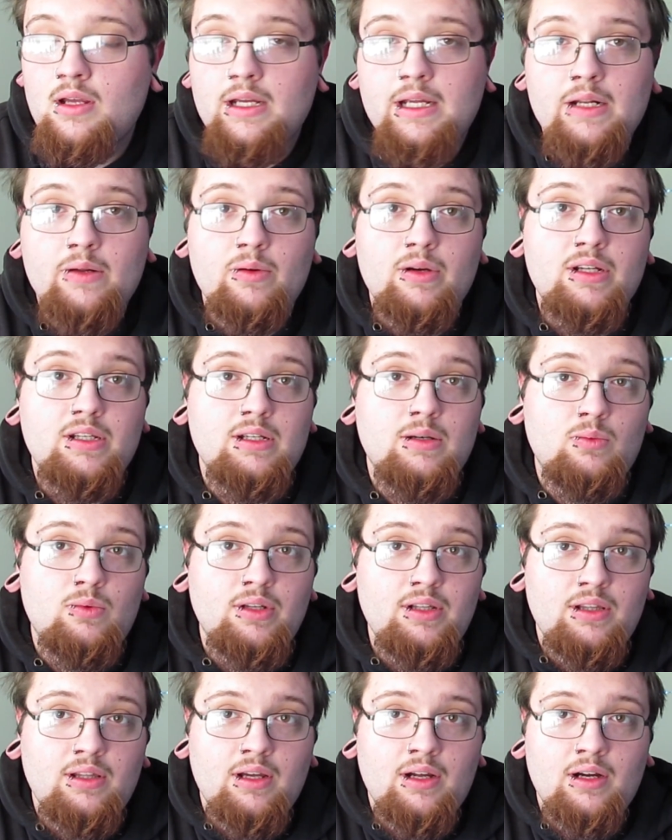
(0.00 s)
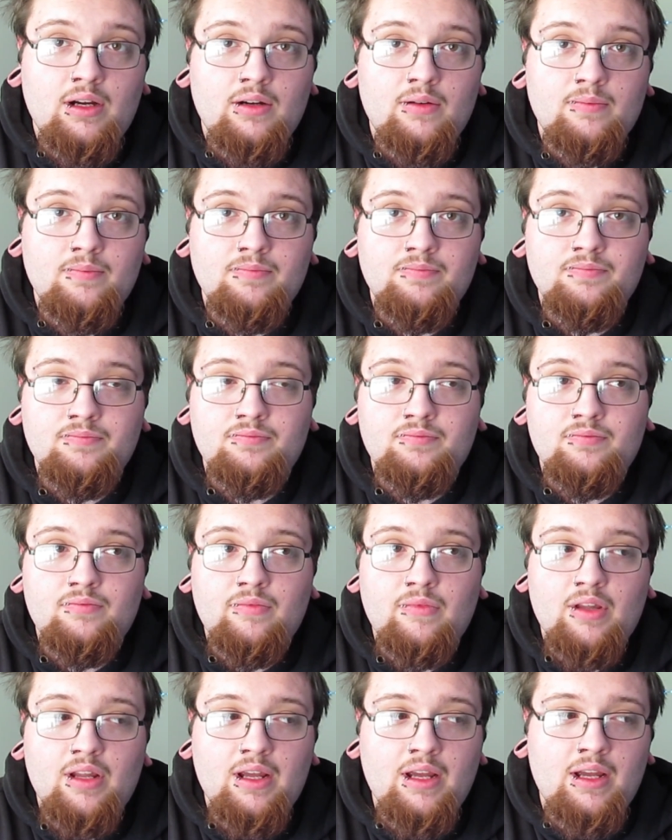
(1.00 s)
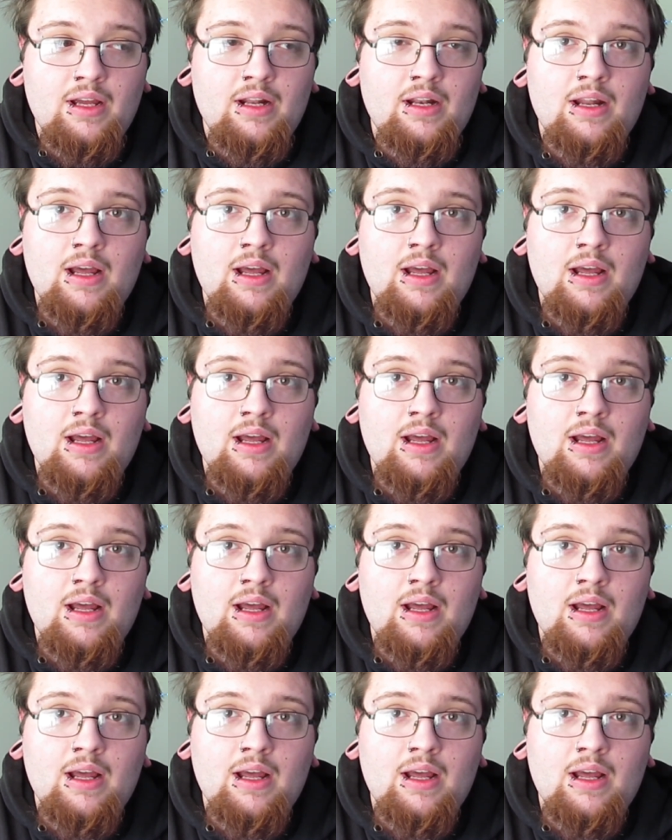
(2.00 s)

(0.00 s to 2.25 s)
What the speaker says: Anyways, I went there and